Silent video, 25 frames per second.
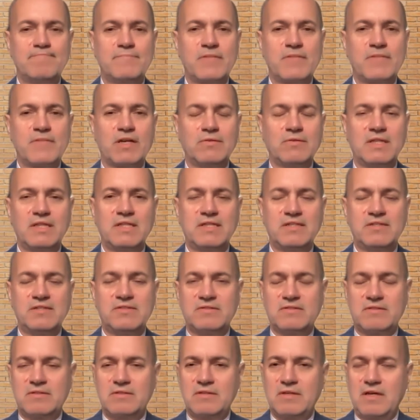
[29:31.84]
at
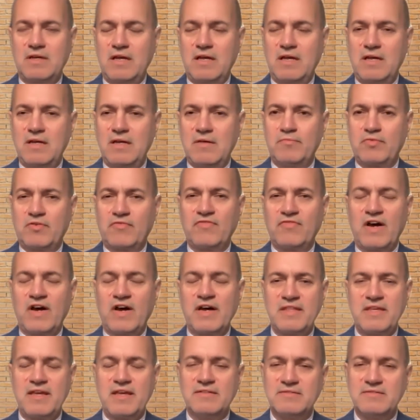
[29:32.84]
least
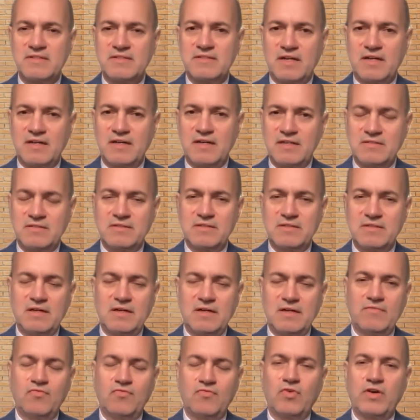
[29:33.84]
provide the insight
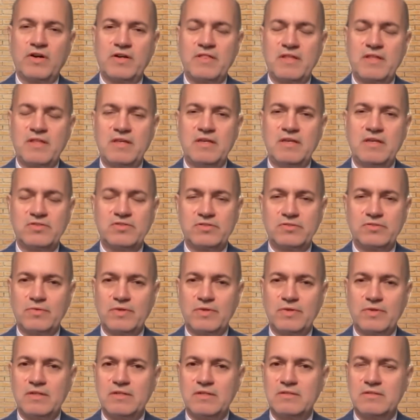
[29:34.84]
of where the issue
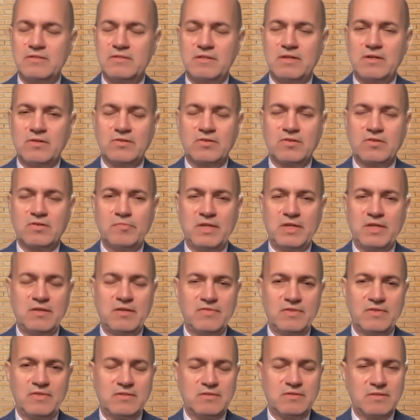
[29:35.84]
is. Could be
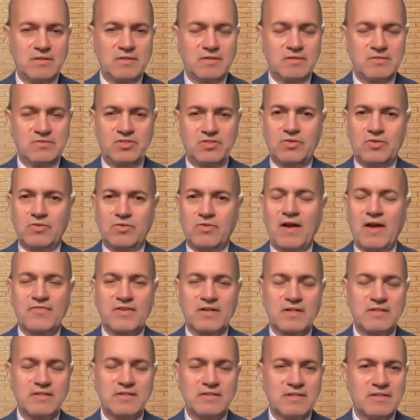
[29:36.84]
even a
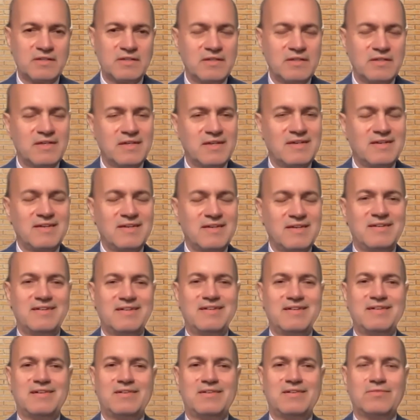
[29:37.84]
geographically
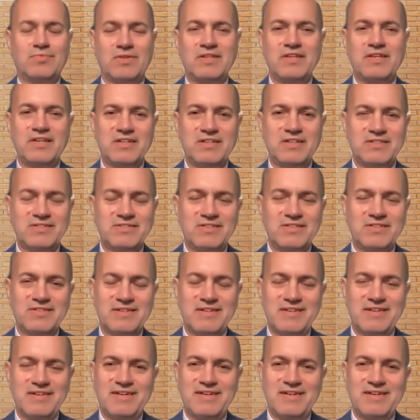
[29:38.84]
related
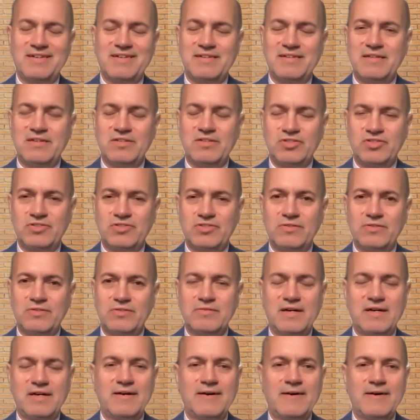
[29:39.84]
issue
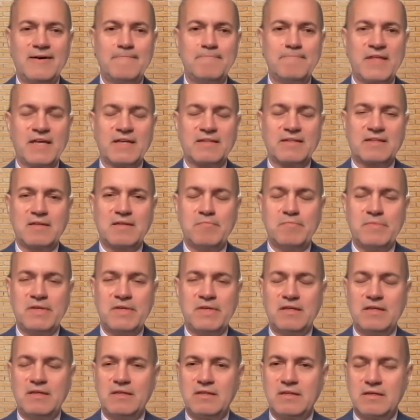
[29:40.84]
that can
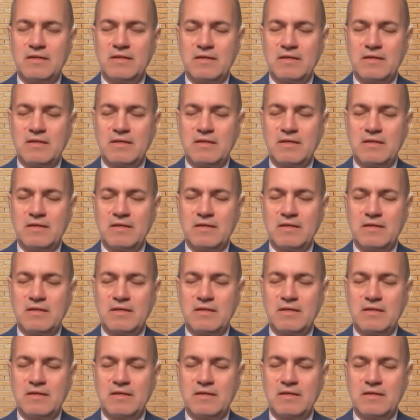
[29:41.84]
be